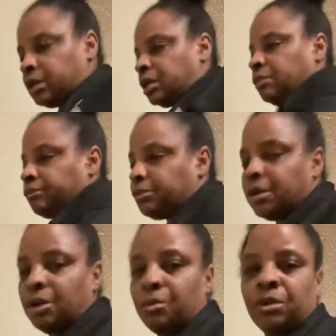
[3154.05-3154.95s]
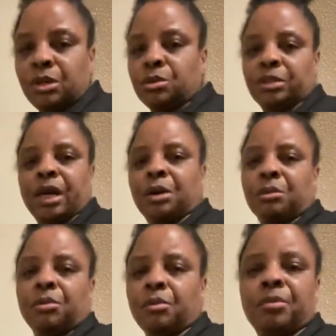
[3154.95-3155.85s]
And if you're not one of those
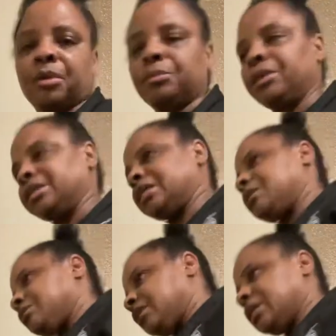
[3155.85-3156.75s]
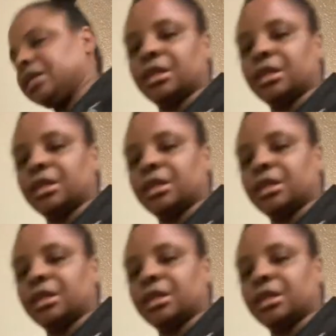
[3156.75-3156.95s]
outgoing people that's out there